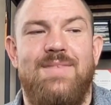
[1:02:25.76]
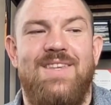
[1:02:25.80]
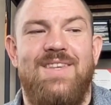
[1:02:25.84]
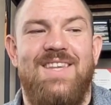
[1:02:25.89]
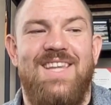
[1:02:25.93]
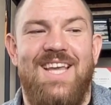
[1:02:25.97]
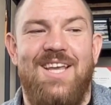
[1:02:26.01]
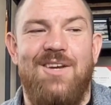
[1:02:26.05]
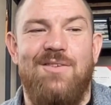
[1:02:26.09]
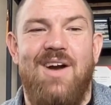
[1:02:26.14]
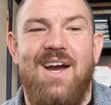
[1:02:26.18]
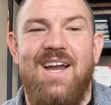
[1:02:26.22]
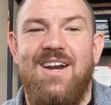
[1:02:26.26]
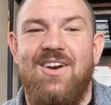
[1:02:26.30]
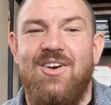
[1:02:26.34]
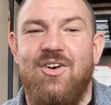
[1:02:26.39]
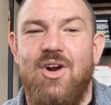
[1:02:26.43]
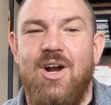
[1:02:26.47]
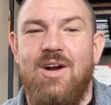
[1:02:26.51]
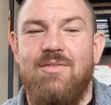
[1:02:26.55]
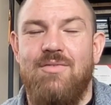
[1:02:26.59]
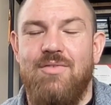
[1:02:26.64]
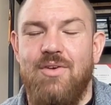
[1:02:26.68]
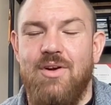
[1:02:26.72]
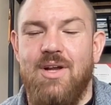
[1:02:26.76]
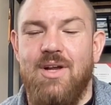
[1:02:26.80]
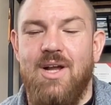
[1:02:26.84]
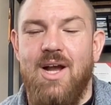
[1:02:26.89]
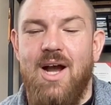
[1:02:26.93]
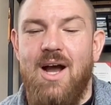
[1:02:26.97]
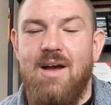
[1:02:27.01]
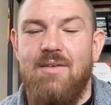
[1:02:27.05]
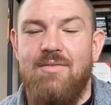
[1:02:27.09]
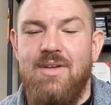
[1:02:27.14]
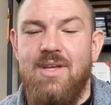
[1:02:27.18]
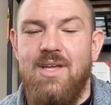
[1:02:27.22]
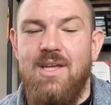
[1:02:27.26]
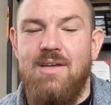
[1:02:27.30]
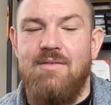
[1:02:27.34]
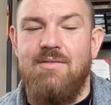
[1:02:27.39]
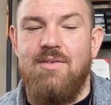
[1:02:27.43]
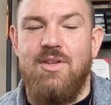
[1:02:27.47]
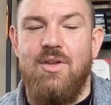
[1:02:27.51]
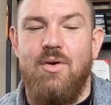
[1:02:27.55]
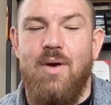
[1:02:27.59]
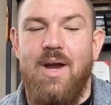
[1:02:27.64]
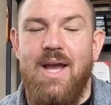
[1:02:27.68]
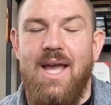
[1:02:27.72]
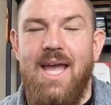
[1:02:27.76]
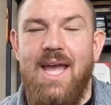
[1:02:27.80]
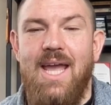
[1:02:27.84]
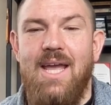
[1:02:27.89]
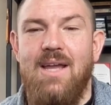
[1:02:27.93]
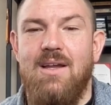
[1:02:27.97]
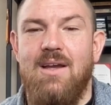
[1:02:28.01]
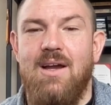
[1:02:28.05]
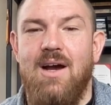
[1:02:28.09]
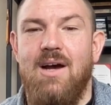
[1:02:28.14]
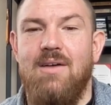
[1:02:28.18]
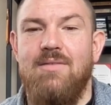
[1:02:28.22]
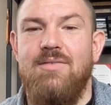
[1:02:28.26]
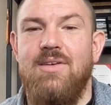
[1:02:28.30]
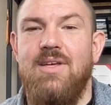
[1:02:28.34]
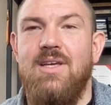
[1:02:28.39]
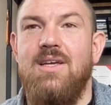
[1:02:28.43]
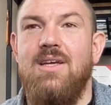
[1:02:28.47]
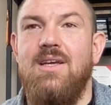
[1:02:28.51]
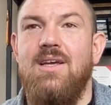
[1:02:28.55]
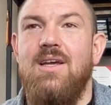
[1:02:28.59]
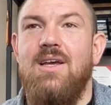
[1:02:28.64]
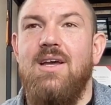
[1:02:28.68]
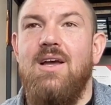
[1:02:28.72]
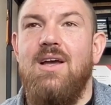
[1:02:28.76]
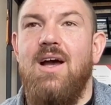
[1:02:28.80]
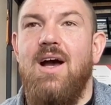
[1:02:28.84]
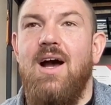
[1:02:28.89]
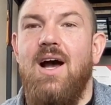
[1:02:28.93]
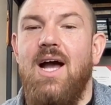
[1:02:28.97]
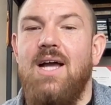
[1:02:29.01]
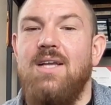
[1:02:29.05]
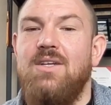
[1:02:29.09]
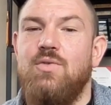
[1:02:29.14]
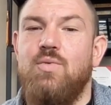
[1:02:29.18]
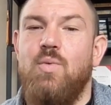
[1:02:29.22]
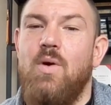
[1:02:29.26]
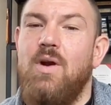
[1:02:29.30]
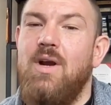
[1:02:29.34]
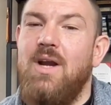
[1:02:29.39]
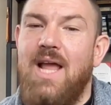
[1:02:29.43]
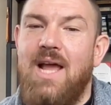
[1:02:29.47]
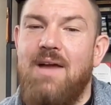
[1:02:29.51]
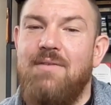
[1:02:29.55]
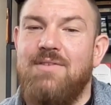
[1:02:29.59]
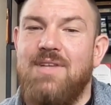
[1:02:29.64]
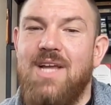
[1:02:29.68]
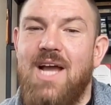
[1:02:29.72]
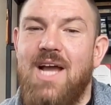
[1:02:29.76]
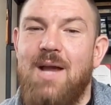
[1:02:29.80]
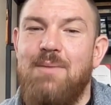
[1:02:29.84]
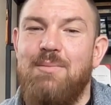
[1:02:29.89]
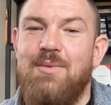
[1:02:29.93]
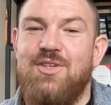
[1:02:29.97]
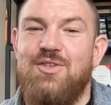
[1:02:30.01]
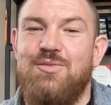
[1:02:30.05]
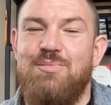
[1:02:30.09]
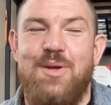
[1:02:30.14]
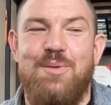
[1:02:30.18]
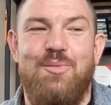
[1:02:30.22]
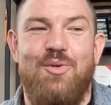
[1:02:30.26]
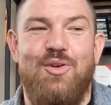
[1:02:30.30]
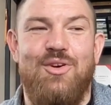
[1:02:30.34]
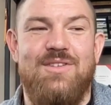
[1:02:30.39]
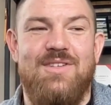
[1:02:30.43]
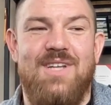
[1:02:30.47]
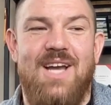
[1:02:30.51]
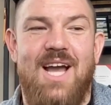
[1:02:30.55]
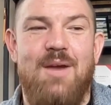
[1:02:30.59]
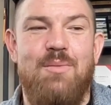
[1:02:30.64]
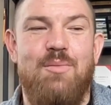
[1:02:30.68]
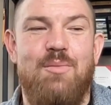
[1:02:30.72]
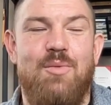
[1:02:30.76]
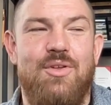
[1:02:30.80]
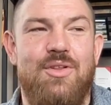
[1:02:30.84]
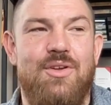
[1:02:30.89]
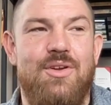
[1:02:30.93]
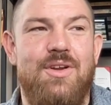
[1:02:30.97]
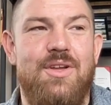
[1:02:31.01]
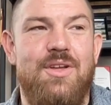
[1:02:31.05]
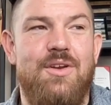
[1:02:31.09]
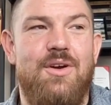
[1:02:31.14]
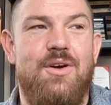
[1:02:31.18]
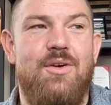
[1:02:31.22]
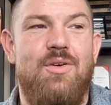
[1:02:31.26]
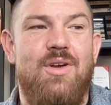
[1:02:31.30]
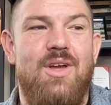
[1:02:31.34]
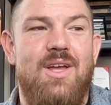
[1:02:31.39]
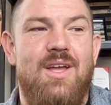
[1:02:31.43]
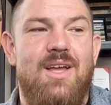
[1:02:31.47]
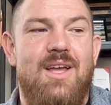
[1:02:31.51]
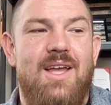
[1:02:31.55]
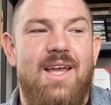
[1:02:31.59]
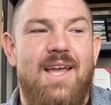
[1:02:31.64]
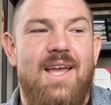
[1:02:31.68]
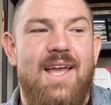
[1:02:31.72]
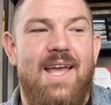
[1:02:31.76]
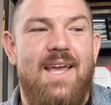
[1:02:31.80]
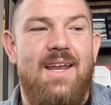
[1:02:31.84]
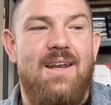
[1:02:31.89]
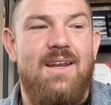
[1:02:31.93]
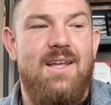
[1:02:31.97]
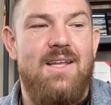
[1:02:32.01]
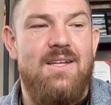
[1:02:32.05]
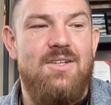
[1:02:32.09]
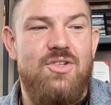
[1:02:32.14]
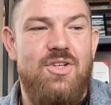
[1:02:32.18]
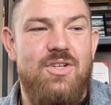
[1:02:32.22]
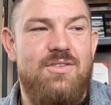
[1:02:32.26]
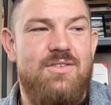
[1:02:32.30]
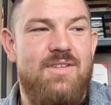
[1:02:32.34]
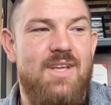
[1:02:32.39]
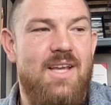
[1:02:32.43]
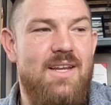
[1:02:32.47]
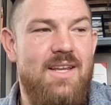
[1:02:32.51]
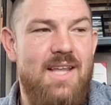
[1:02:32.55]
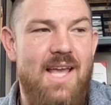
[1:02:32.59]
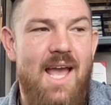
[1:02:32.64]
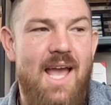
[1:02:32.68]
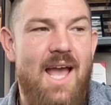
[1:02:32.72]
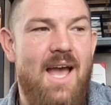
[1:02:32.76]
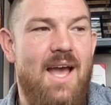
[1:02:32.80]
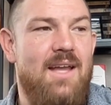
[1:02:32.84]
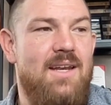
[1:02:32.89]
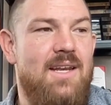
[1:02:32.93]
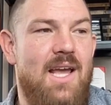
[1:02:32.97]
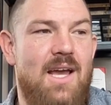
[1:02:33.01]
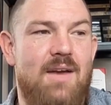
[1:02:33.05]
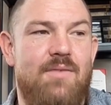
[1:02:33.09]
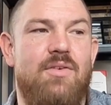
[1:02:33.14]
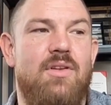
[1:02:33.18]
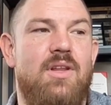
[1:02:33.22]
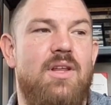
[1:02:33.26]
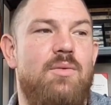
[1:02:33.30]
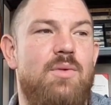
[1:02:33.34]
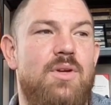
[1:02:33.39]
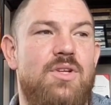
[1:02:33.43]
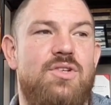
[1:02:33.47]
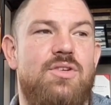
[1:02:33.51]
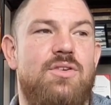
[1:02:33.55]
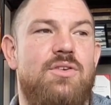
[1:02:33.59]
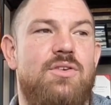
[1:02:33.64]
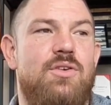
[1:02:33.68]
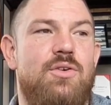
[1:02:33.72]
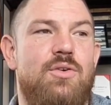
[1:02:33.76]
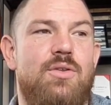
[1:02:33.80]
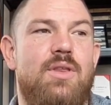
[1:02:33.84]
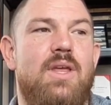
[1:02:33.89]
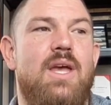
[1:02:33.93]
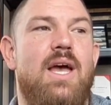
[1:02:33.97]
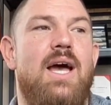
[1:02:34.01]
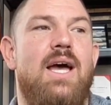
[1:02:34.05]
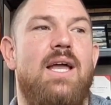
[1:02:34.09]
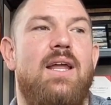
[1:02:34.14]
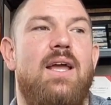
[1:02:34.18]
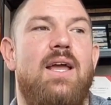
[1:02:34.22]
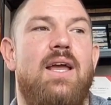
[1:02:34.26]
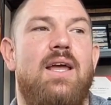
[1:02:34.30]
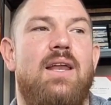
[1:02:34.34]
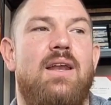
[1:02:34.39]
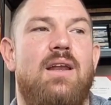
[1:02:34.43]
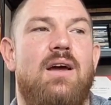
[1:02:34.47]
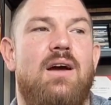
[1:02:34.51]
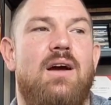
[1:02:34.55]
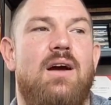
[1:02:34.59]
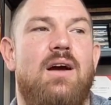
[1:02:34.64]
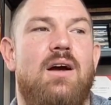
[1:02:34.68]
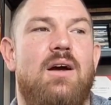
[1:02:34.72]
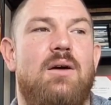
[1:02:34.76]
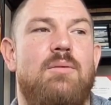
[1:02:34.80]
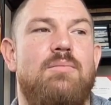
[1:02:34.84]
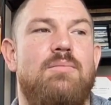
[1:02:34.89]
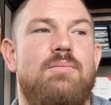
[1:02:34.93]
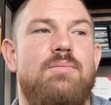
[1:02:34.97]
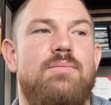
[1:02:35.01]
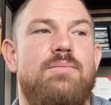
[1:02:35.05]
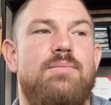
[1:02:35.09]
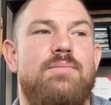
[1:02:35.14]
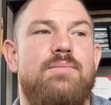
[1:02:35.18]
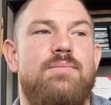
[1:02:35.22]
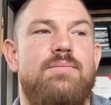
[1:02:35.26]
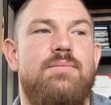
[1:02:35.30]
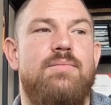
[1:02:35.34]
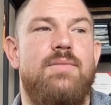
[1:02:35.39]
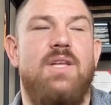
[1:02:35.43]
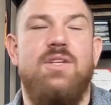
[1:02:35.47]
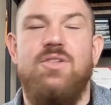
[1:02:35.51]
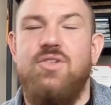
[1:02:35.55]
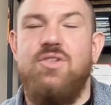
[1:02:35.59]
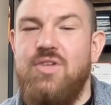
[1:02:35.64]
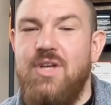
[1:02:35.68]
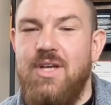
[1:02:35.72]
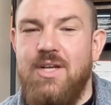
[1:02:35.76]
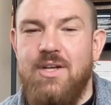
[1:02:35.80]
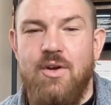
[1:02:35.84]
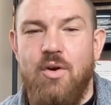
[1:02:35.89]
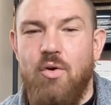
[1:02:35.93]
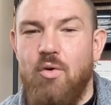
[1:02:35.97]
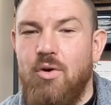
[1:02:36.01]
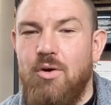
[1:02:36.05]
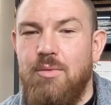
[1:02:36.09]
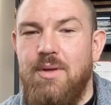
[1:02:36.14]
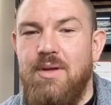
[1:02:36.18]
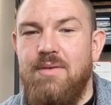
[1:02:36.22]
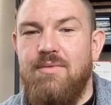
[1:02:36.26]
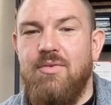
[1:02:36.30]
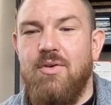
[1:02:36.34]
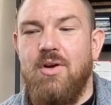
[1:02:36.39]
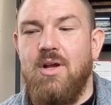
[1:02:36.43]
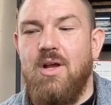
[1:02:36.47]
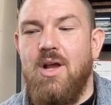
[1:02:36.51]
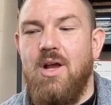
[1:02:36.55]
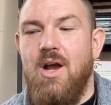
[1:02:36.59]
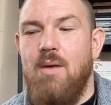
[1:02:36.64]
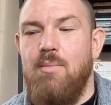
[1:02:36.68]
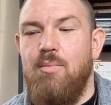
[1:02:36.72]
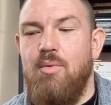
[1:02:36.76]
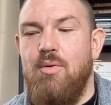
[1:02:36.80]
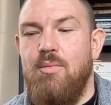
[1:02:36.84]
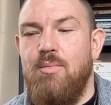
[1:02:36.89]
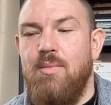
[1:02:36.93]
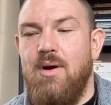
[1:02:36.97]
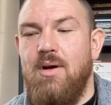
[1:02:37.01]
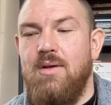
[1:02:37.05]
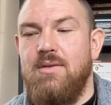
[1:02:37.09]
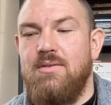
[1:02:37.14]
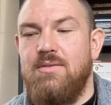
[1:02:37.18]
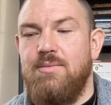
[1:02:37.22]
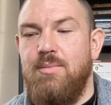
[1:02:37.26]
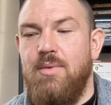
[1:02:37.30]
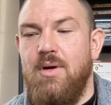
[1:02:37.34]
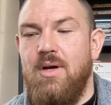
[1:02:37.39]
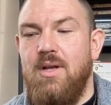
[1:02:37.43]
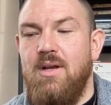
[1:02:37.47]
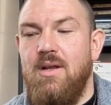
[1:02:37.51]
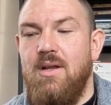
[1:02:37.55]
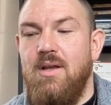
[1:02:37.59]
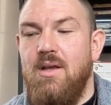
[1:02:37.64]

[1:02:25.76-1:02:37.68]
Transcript: invited her out for coffee, even though I hate coffee. I just wanted to have time to spend more time with her, and she said, yeah, definitely, we should do that. And then she ignored me for a couple months, but